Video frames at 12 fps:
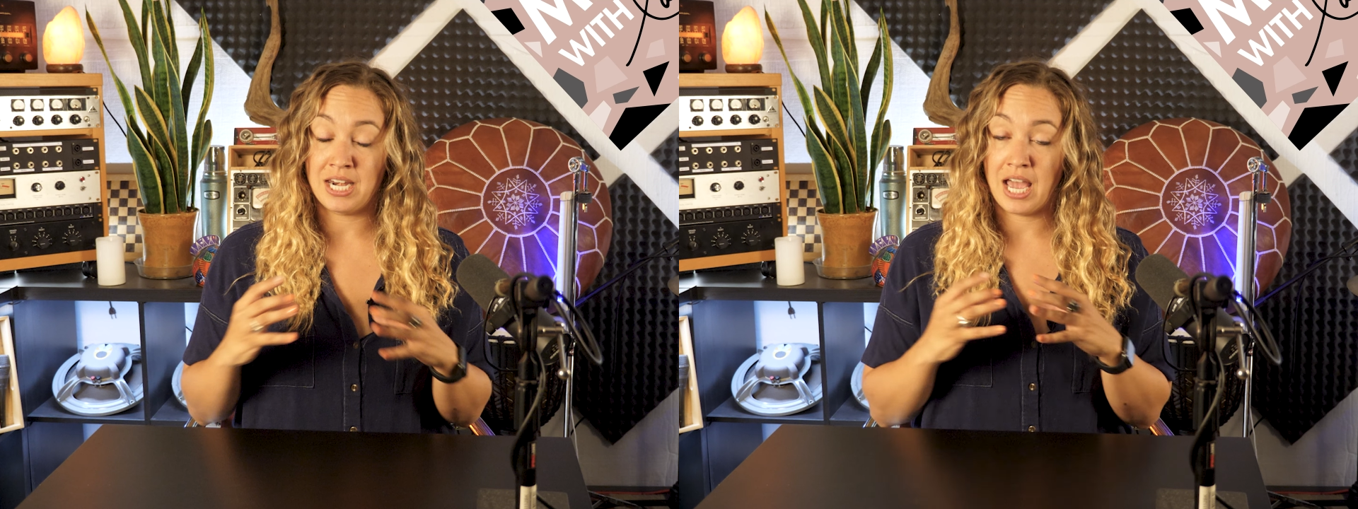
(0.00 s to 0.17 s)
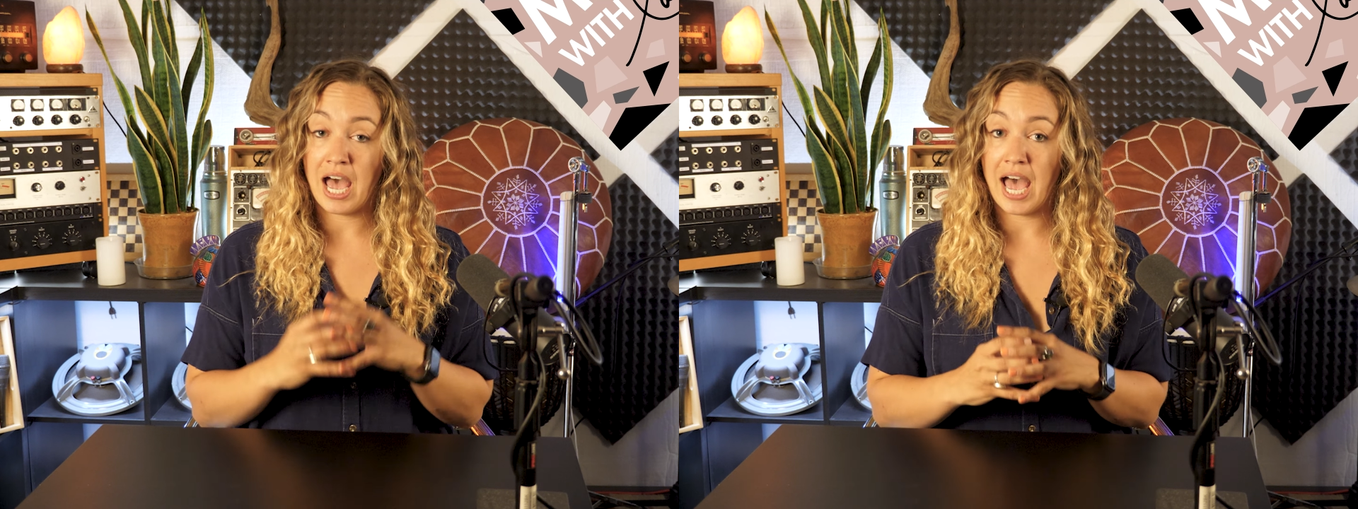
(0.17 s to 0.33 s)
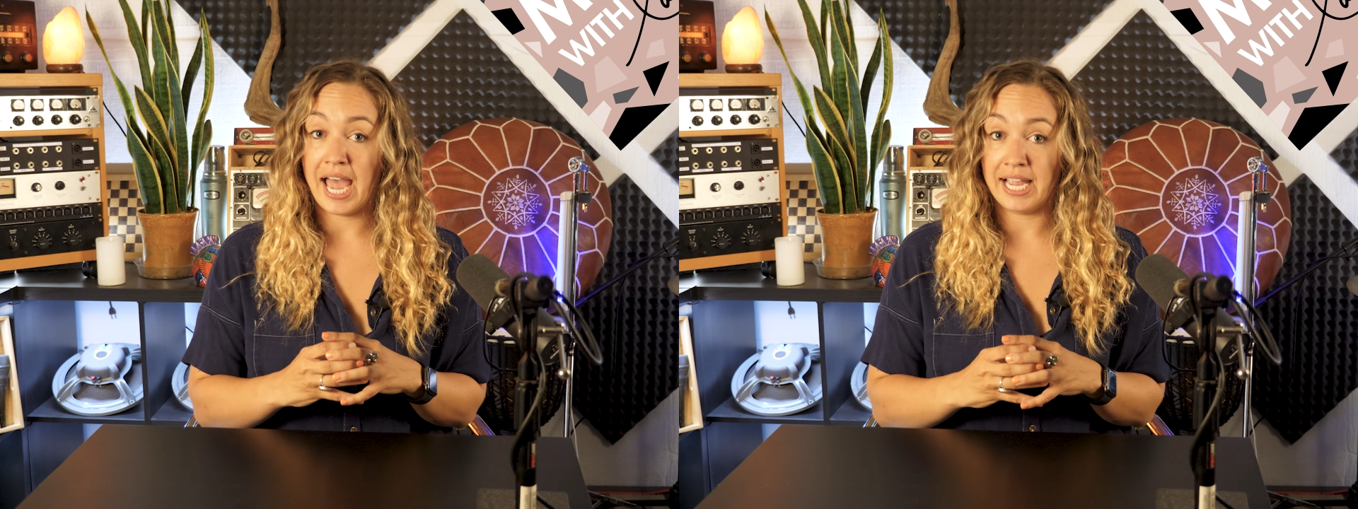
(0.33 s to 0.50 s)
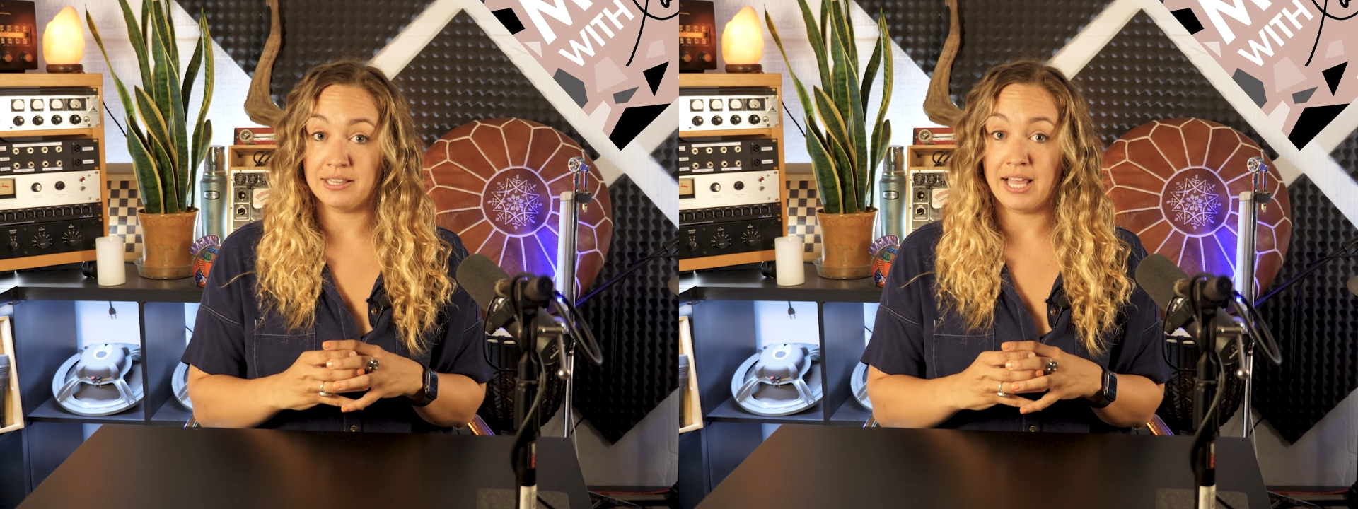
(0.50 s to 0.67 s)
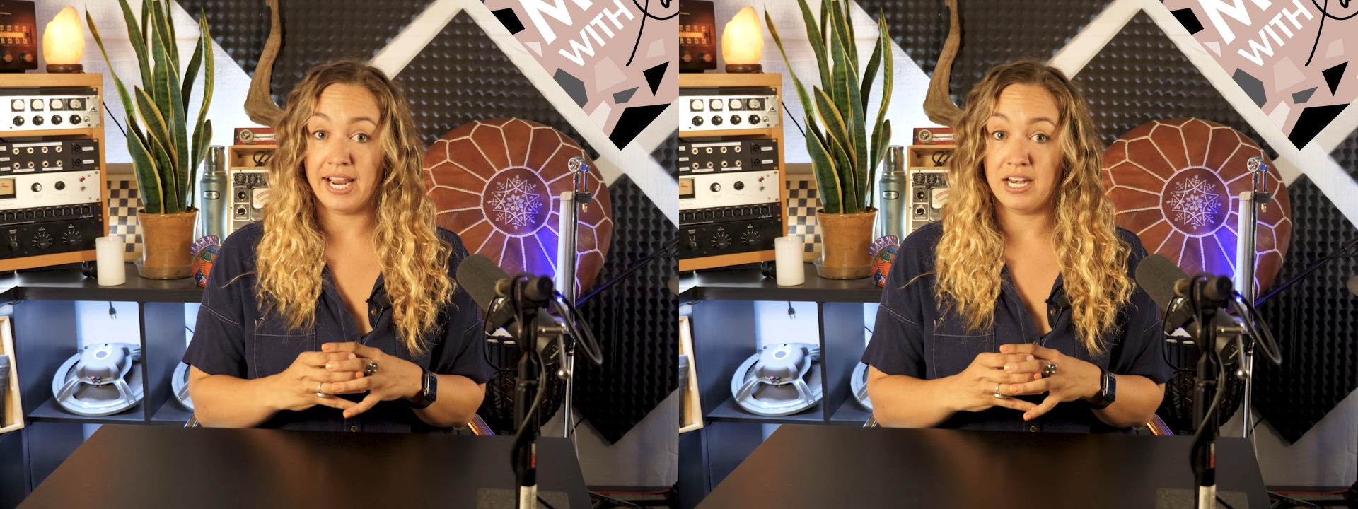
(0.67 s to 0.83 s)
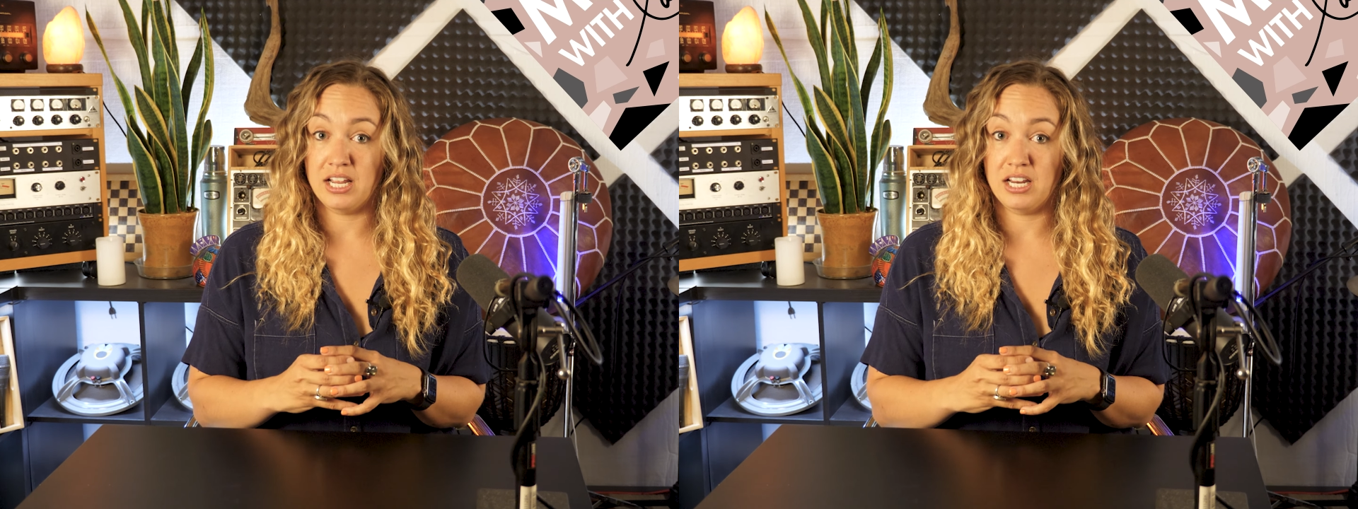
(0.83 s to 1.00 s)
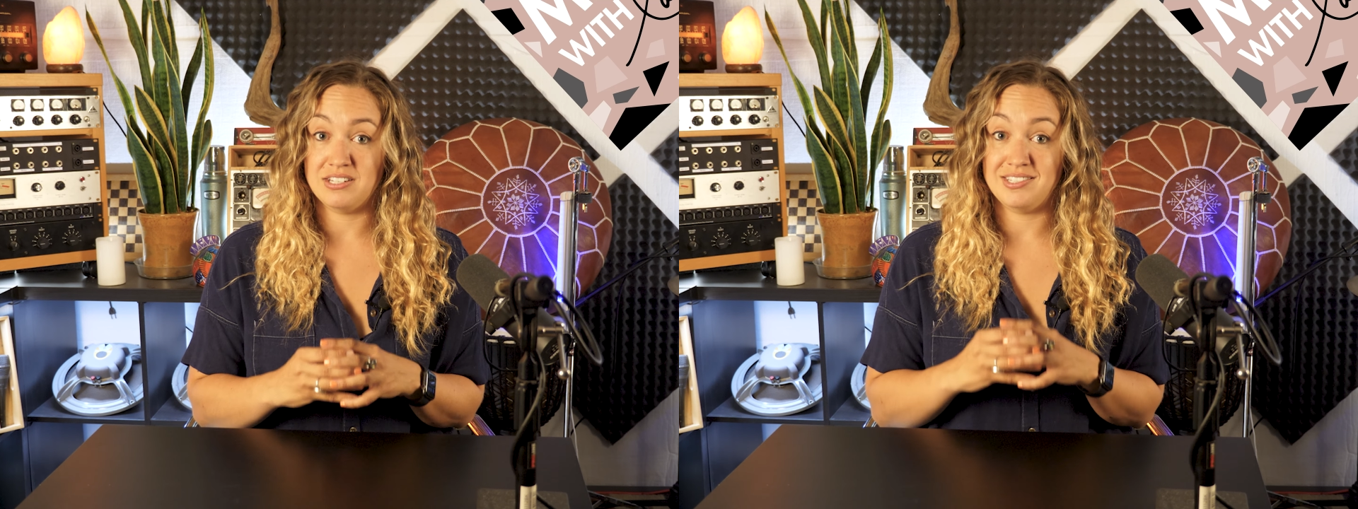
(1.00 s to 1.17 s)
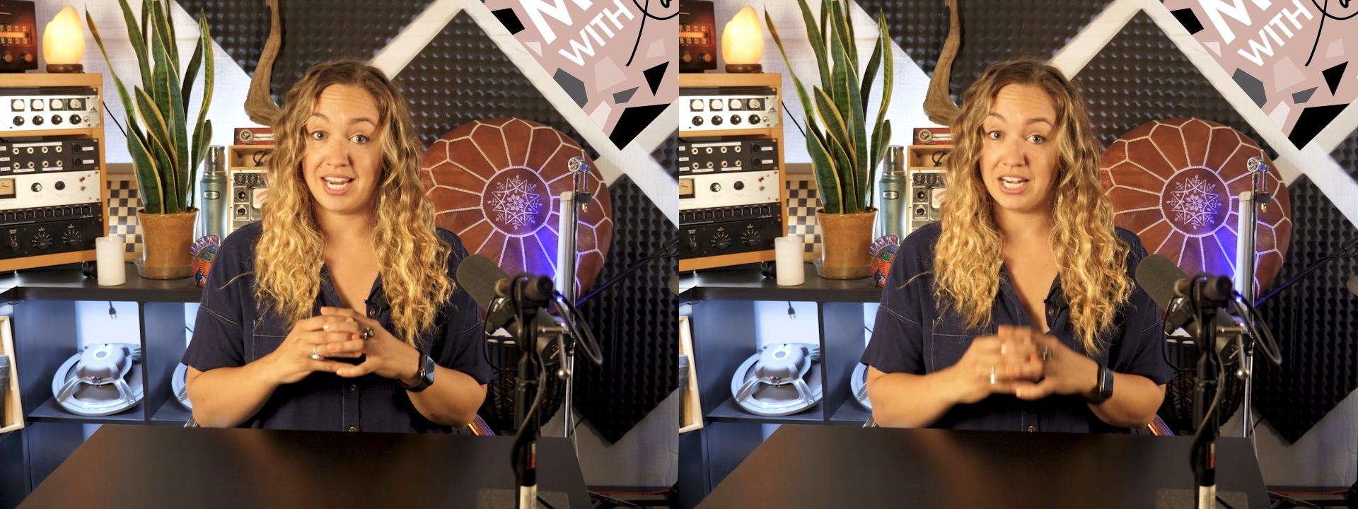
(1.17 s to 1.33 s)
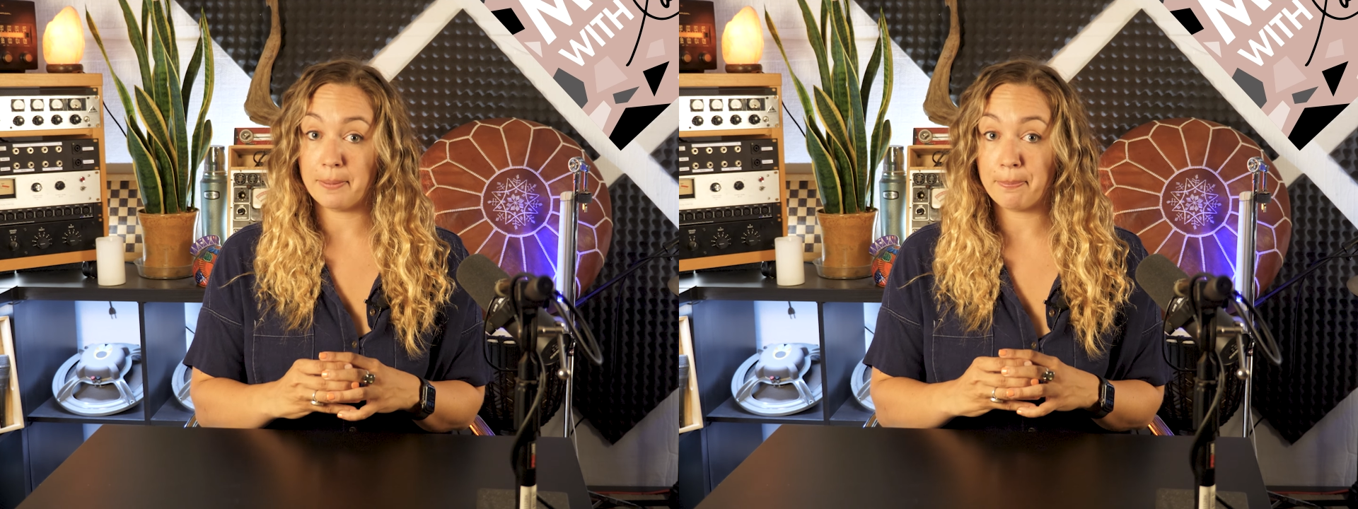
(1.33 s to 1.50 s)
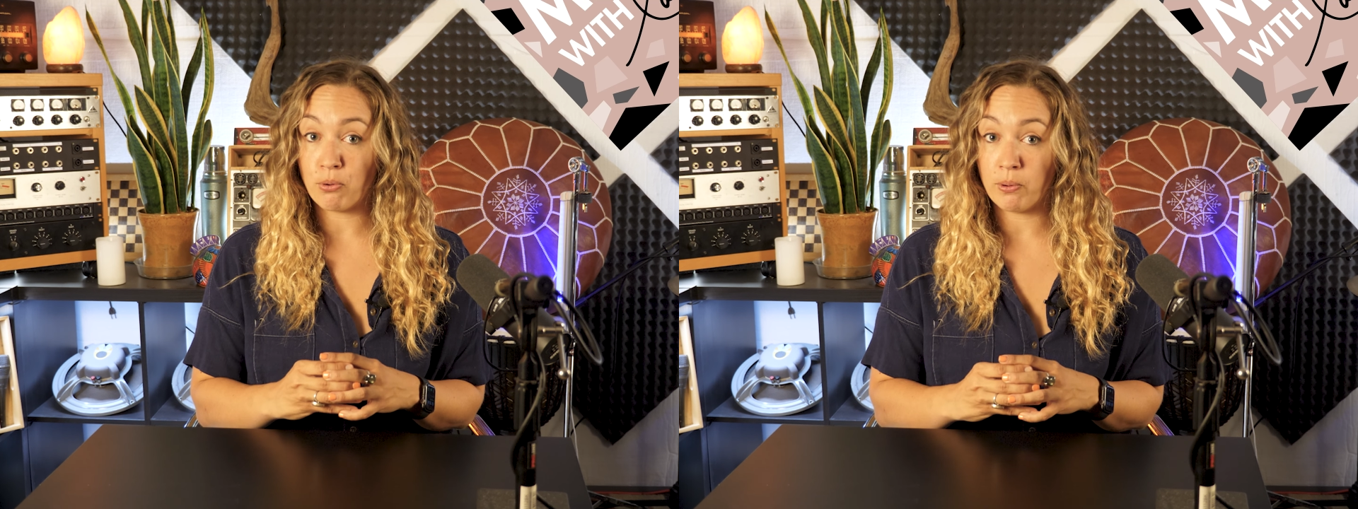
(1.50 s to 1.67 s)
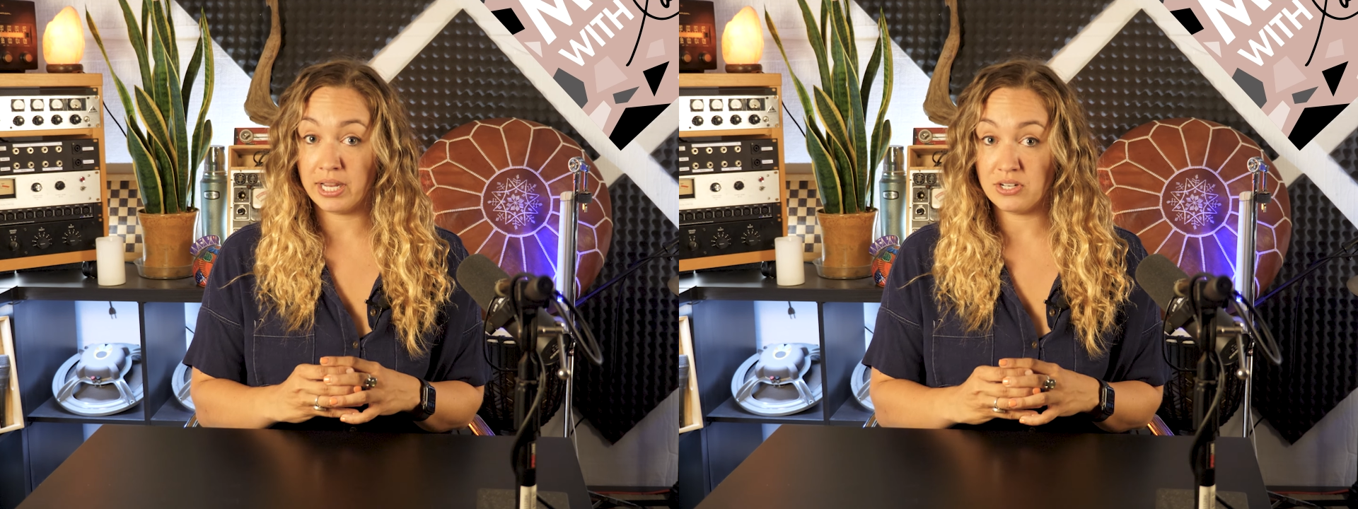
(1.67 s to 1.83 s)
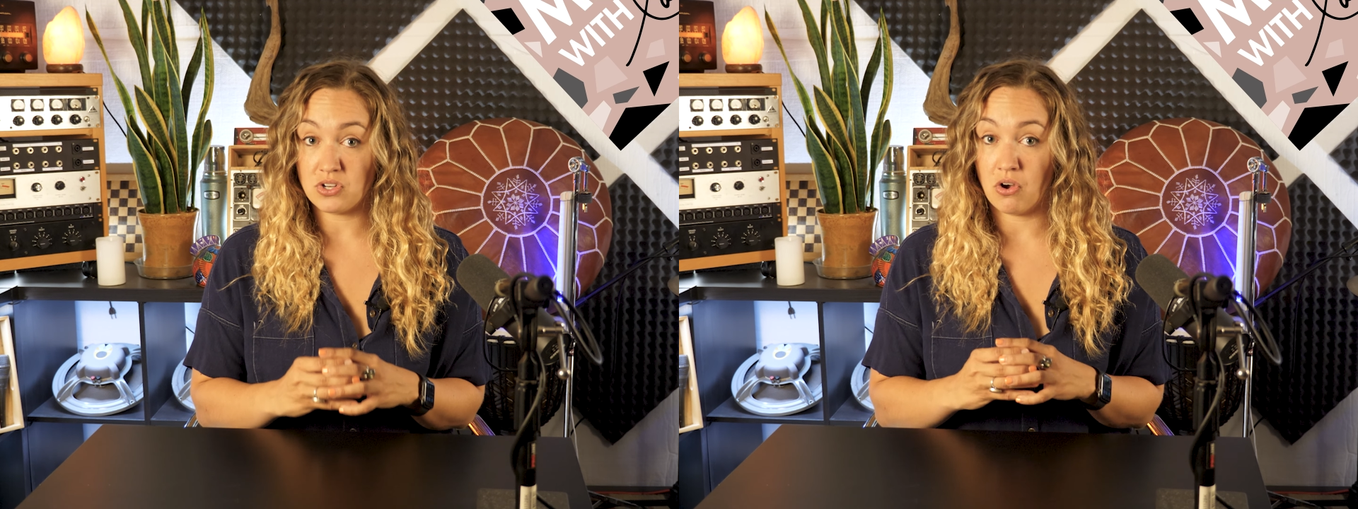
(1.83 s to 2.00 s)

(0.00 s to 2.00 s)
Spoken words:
highlighted data point